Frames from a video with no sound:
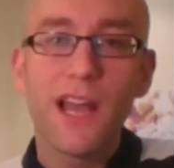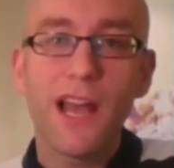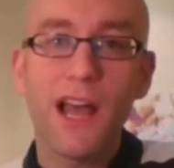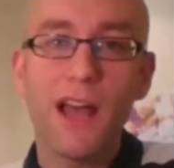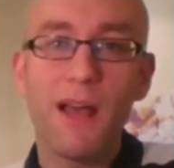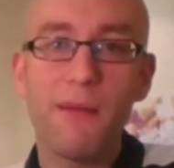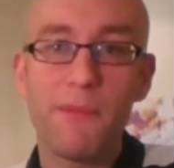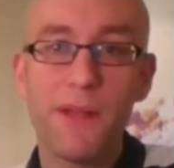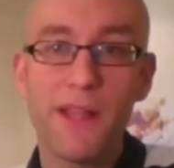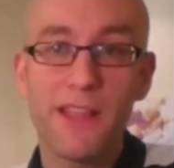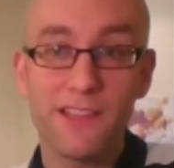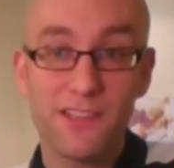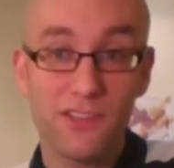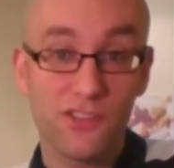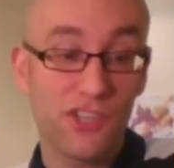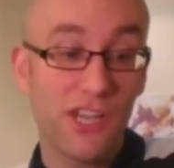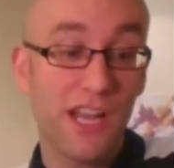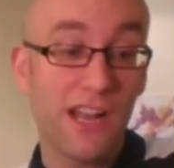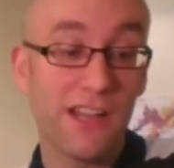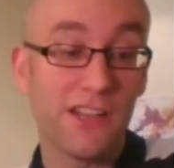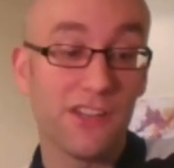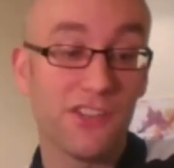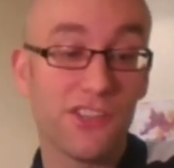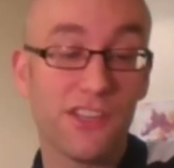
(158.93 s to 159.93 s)
That's a
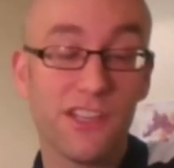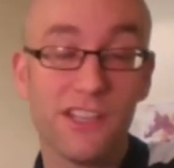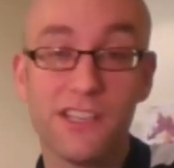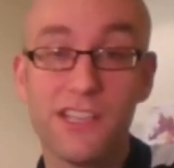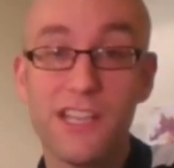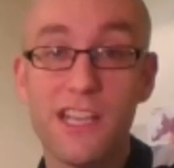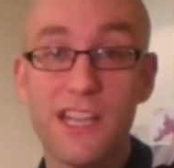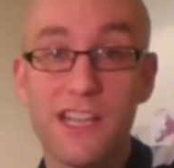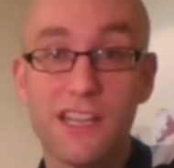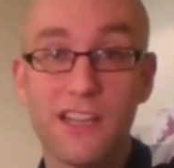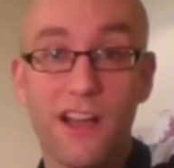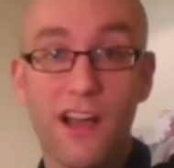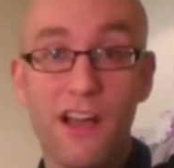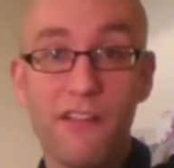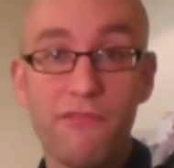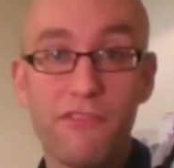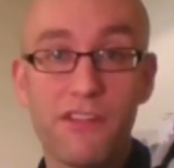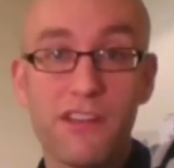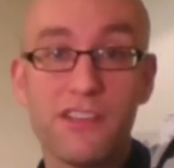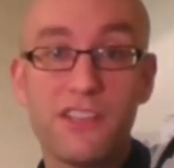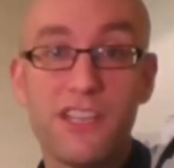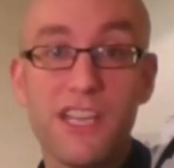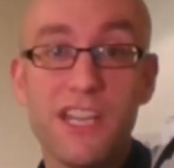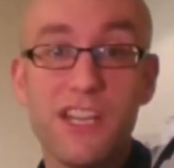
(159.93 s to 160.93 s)
challenge indeed. I've
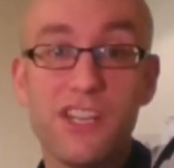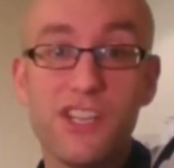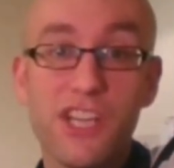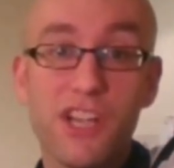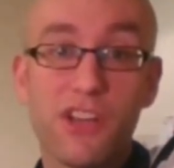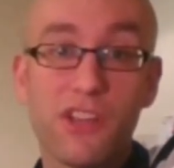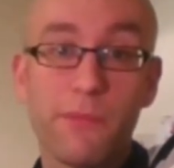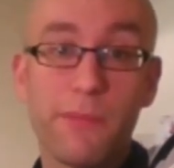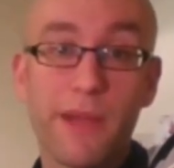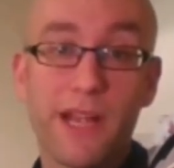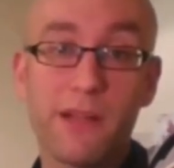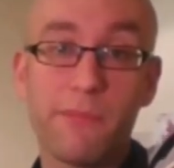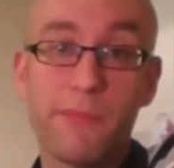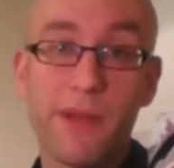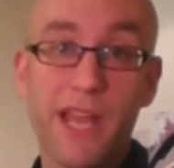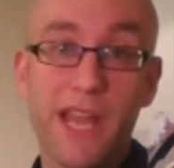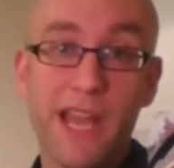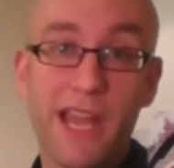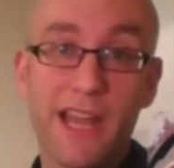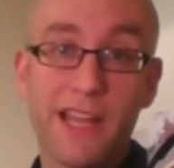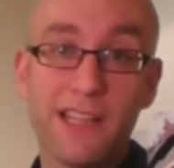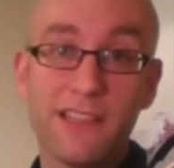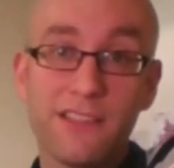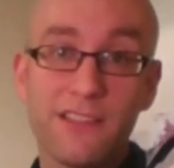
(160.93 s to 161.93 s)
written DG on the back of my
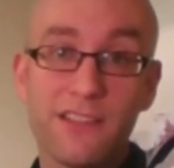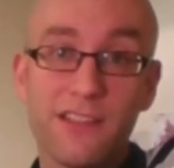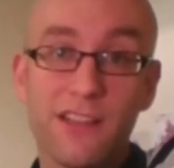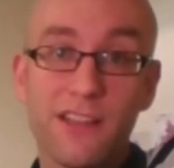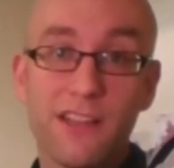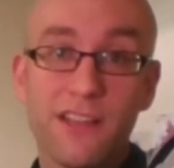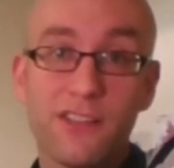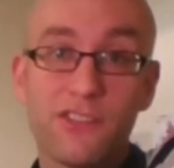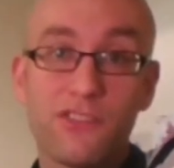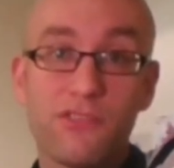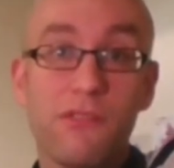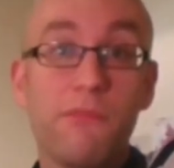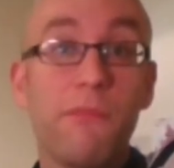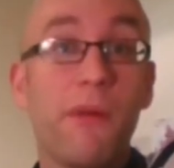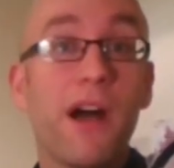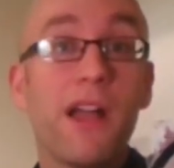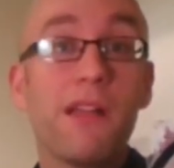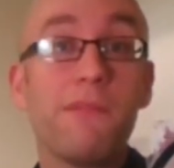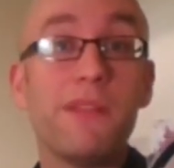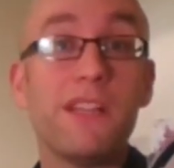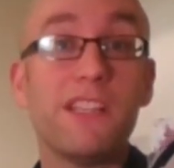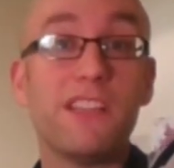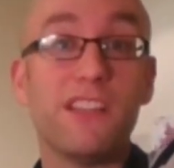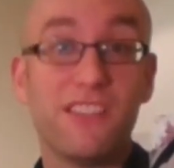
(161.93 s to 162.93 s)
hand to
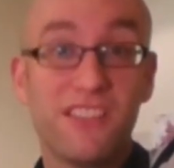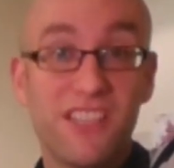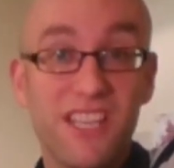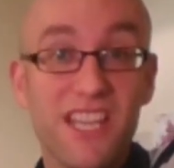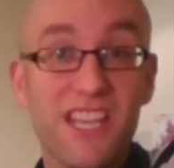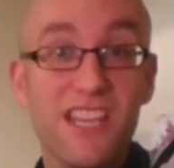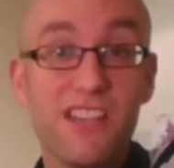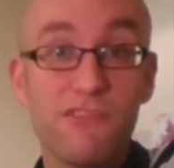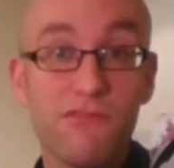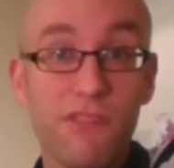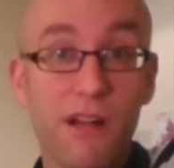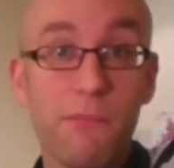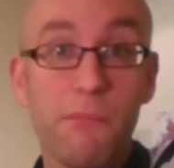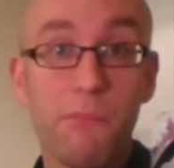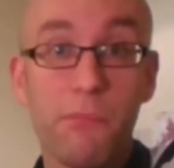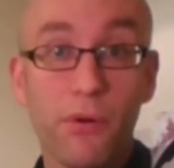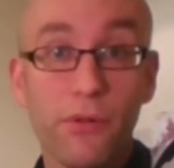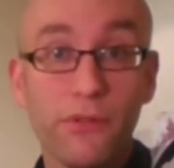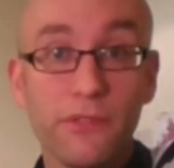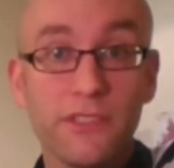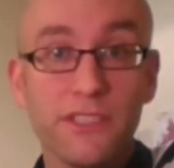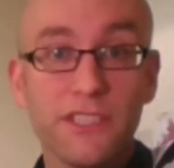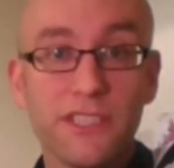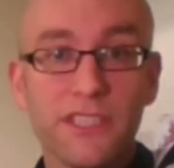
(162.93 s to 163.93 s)
remind me to
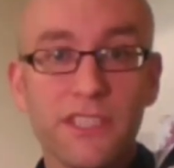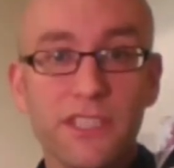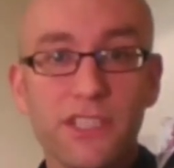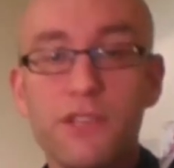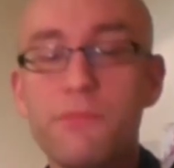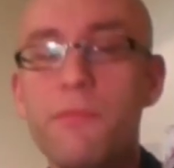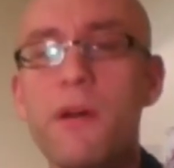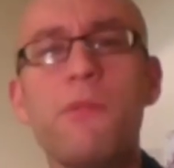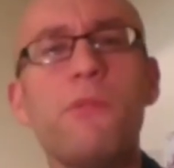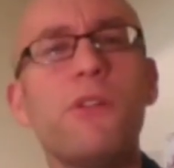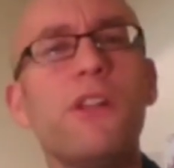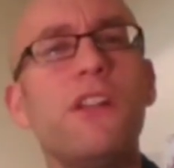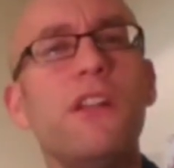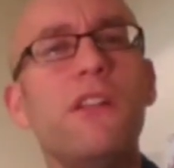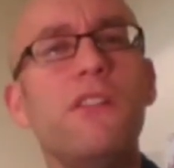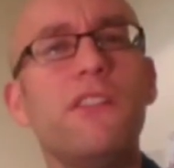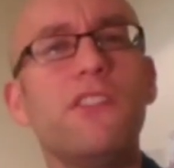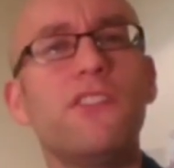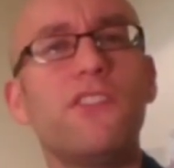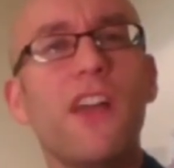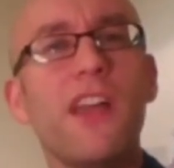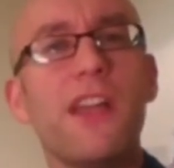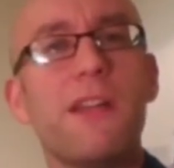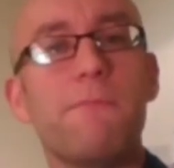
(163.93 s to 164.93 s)
de-grumble. You might want to do
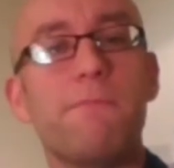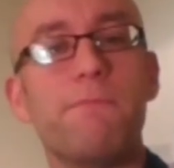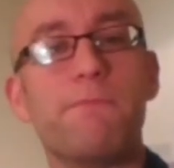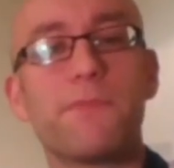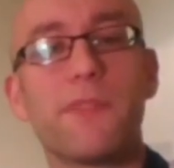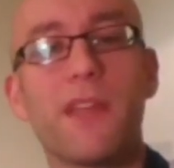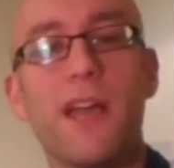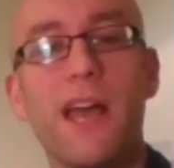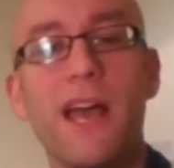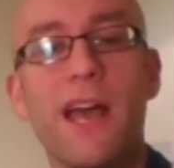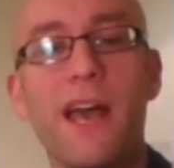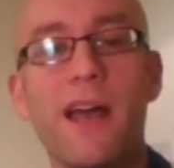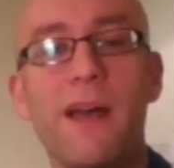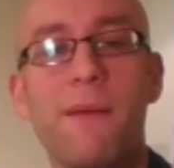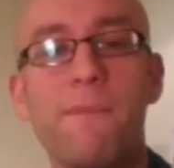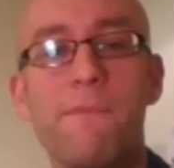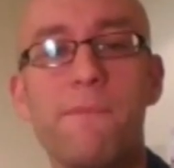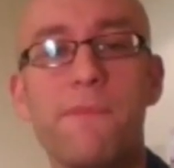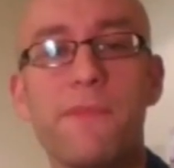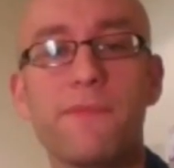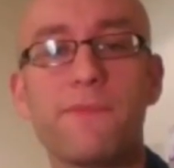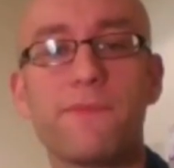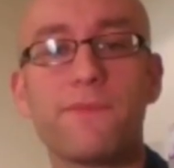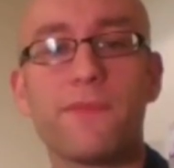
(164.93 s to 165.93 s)
the same.
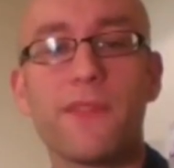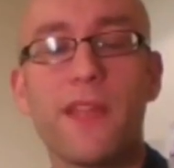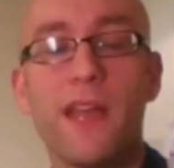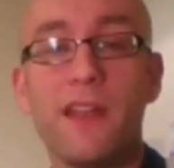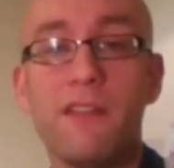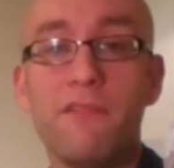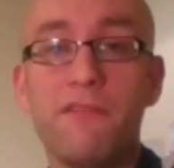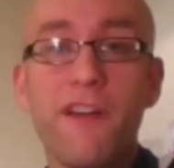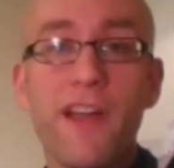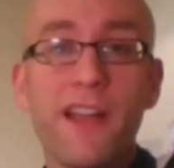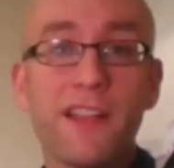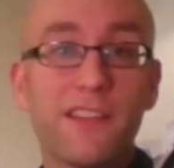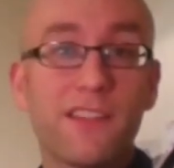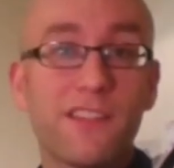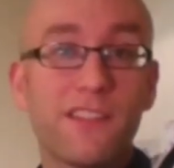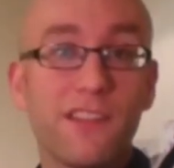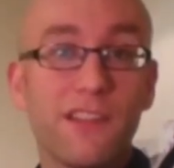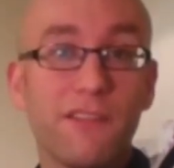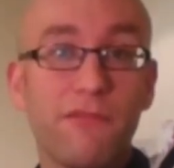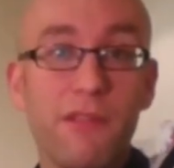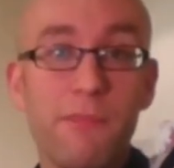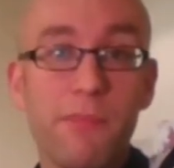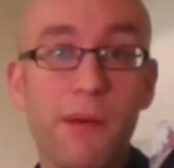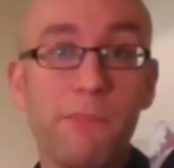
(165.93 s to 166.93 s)
And in fact,
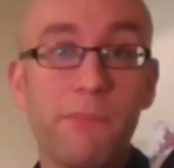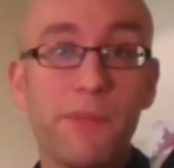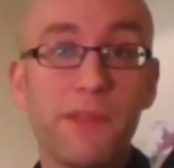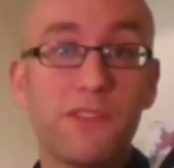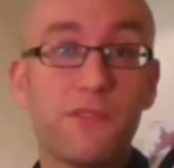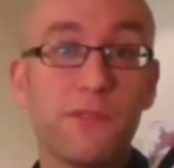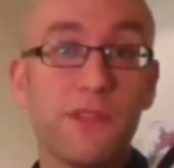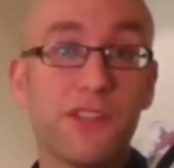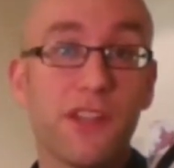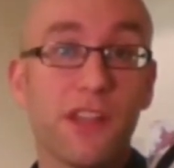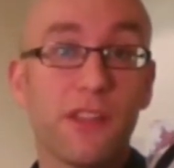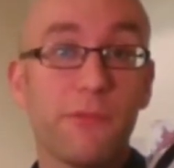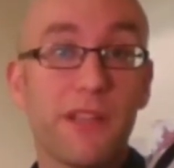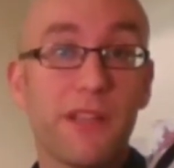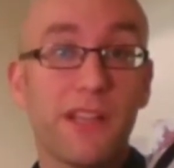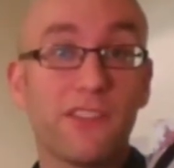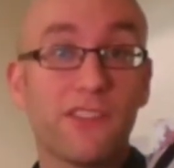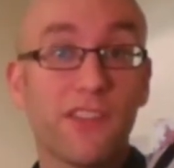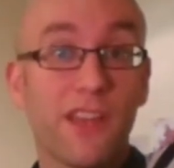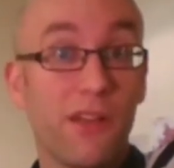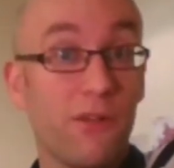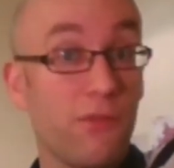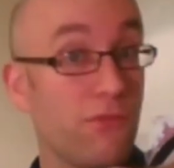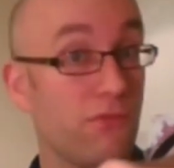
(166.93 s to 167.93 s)
if we bump into each other, we can
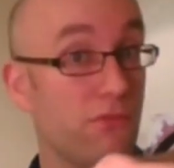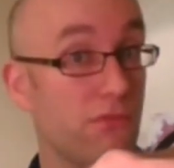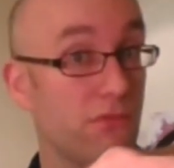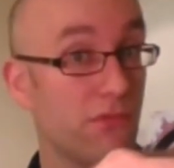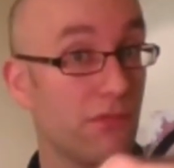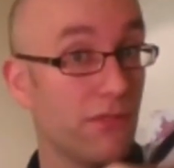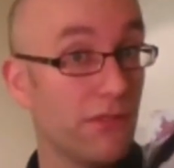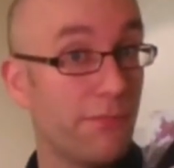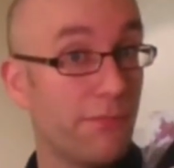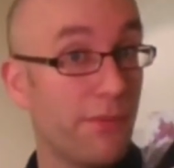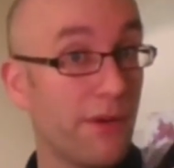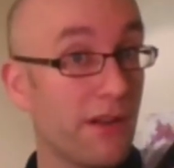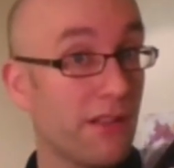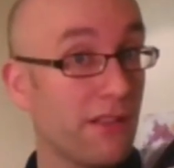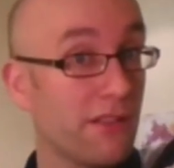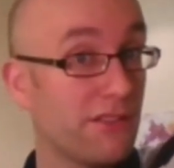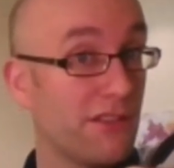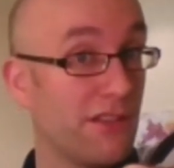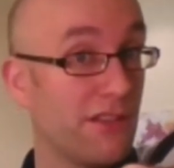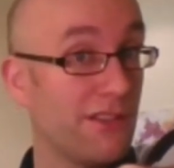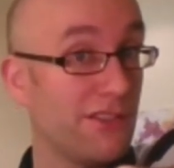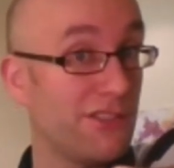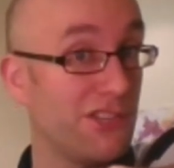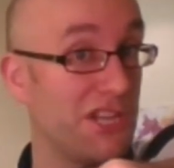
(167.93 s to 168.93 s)
say, oh, we're part of
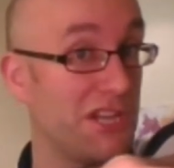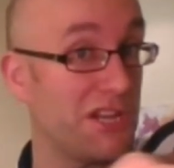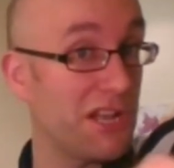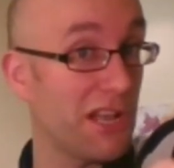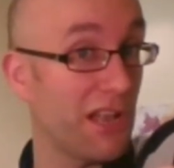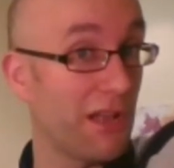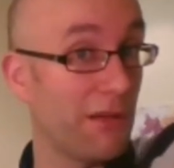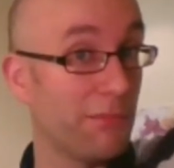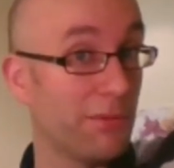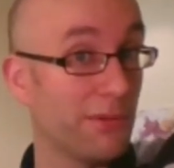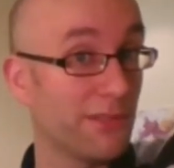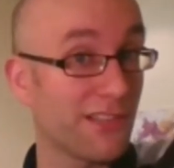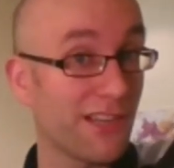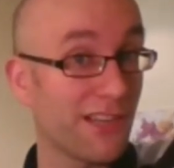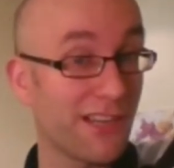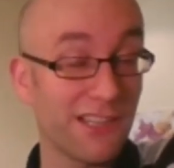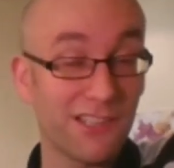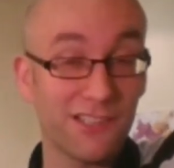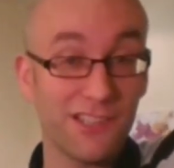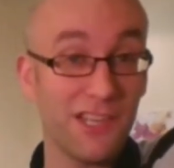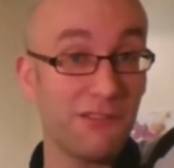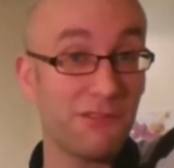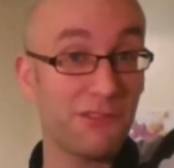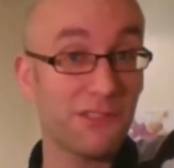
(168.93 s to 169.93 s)
the DG club. It's like a
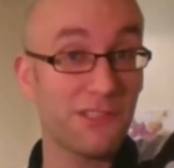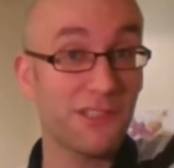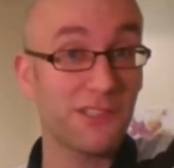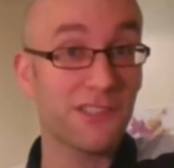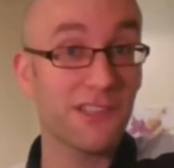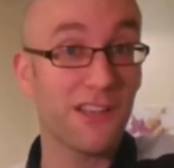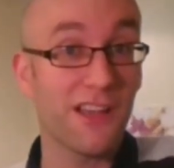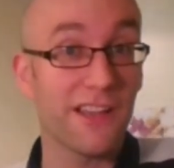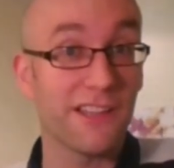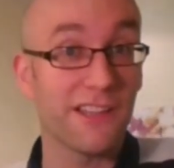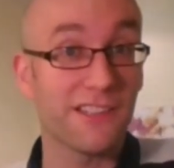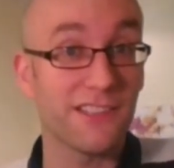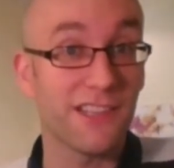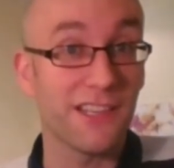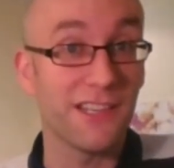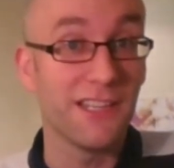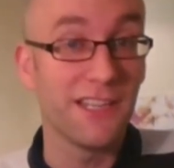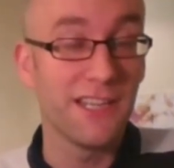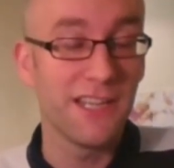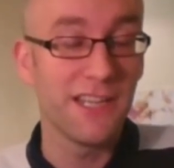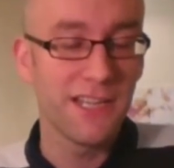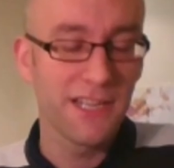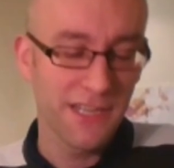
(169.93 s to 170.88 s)
secret society.